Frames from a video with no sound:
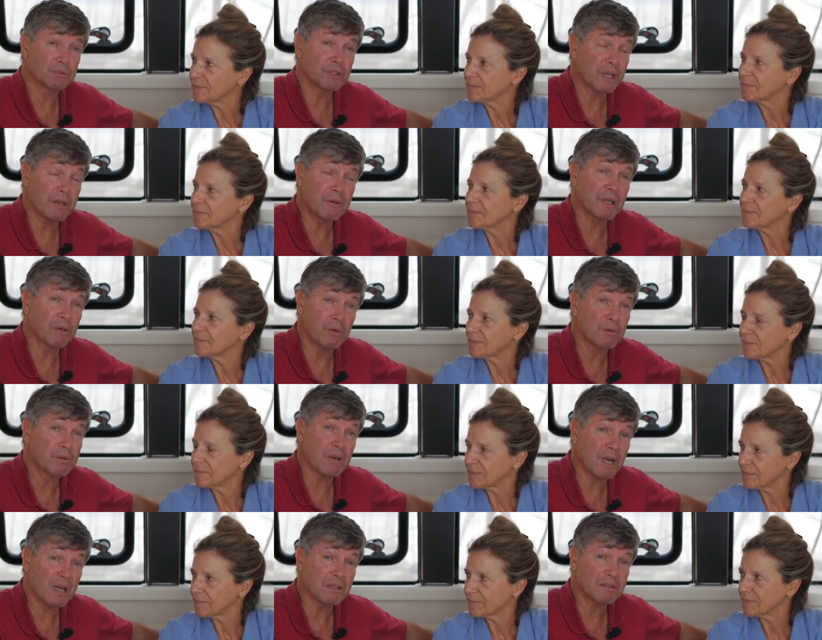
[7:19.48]
Speaker 1: generally, all
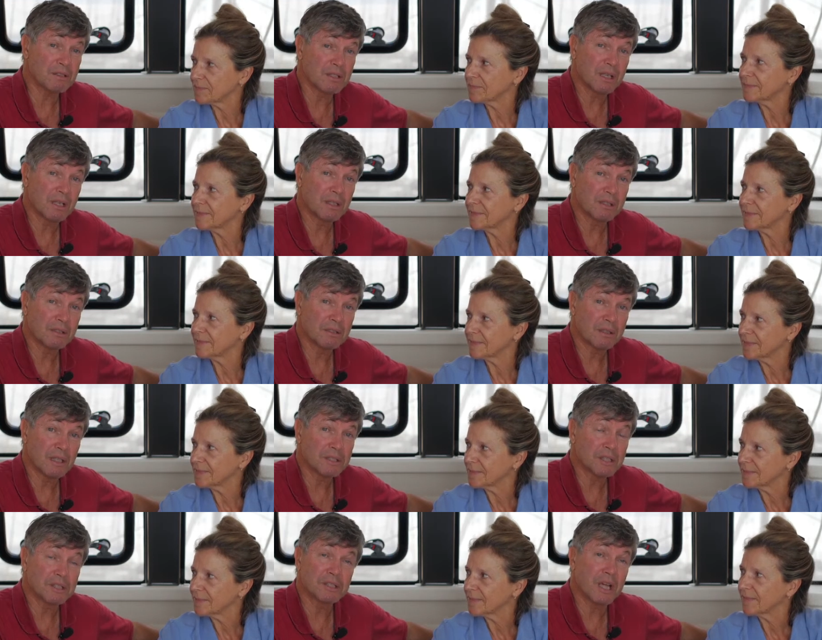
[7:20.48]
round,
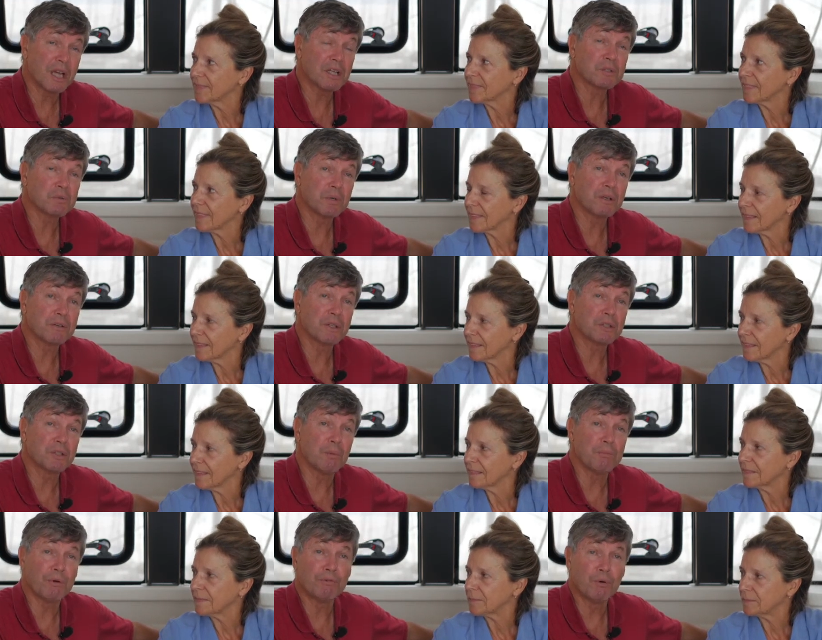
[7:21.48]
as I say, it's one of the
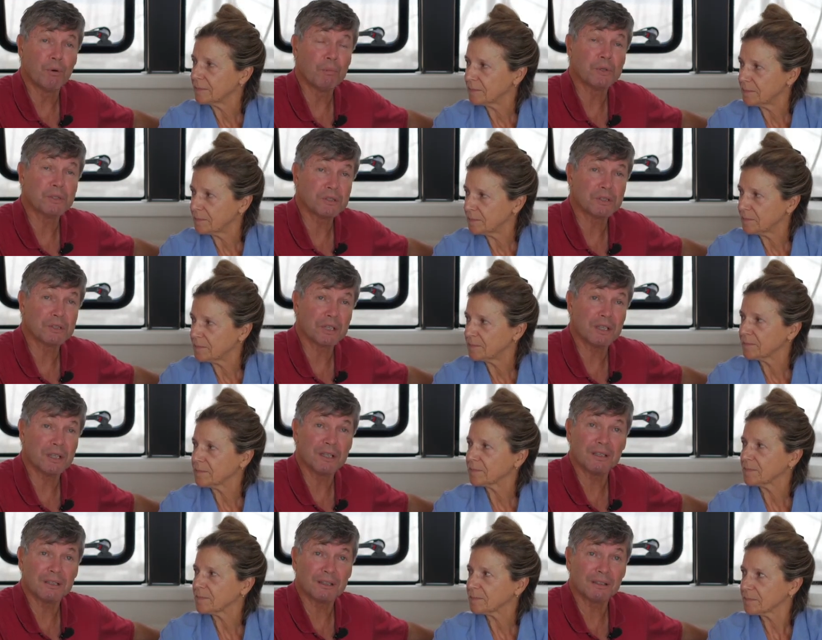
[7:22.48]
top performers
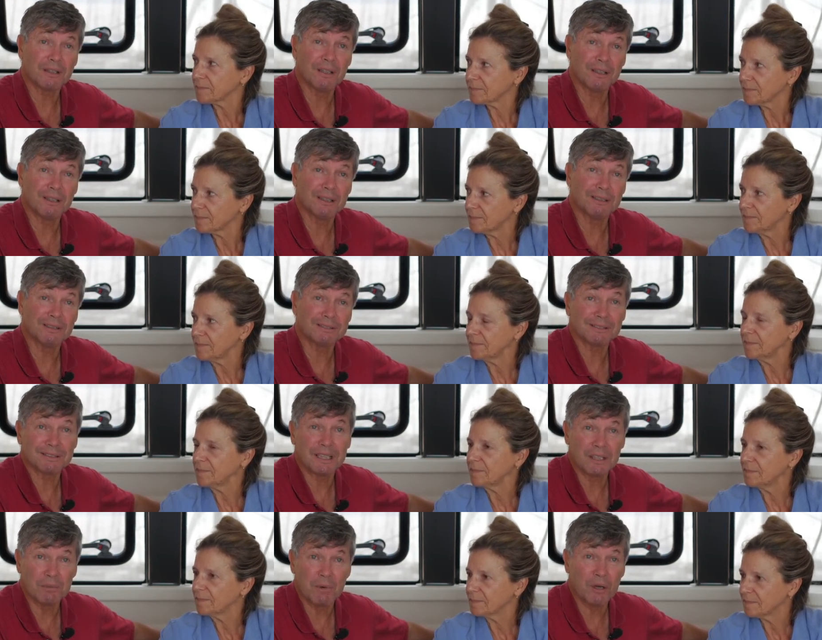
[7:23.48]
uh, uh
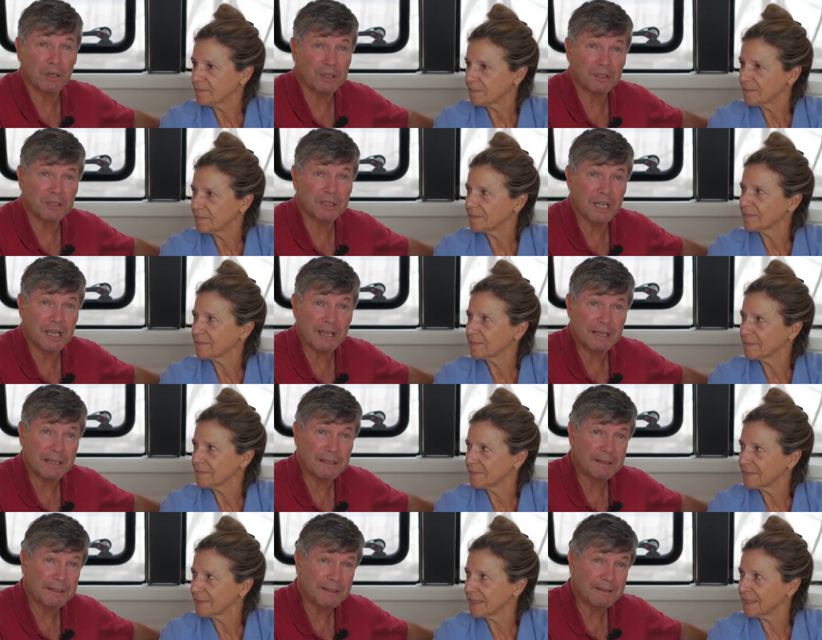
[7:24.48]
in the market today.
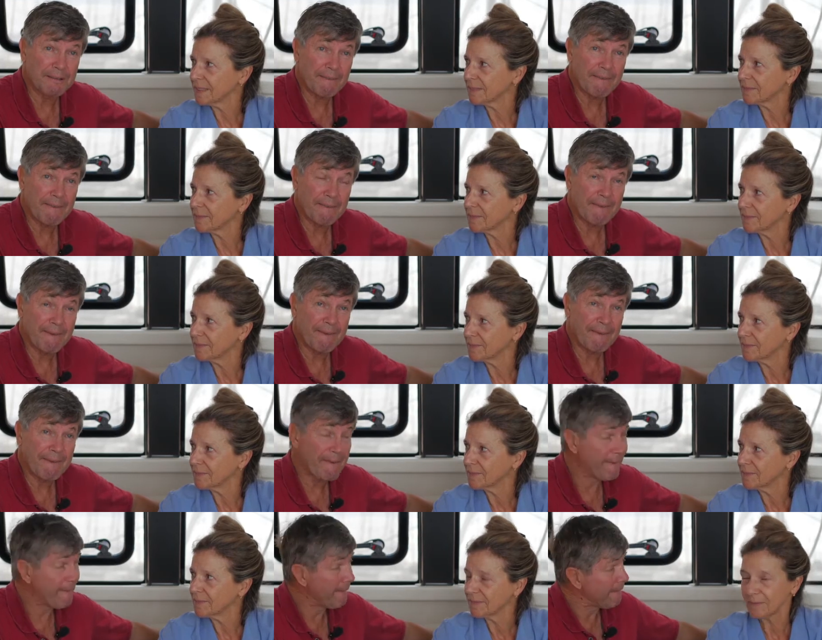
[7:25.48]
Speaker 2: Yeah.
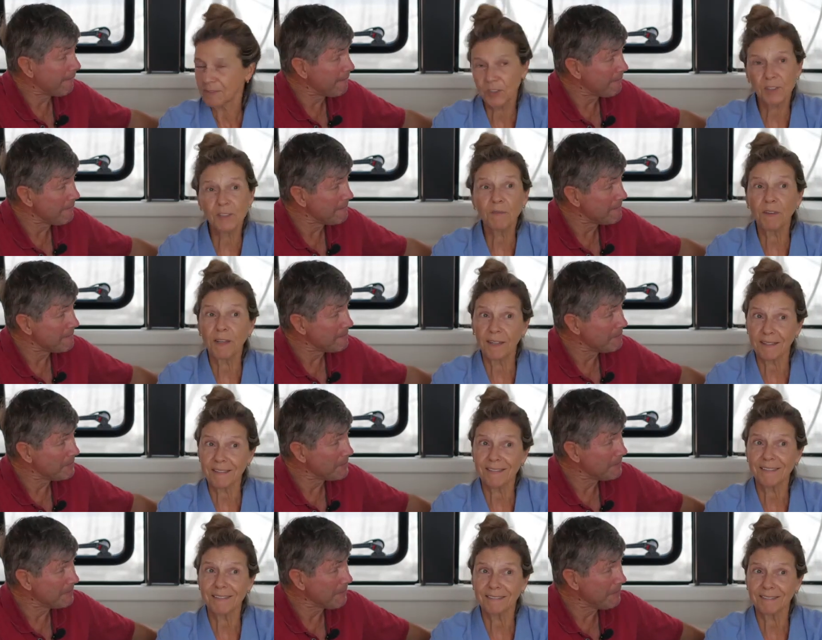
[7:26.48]
She's fast.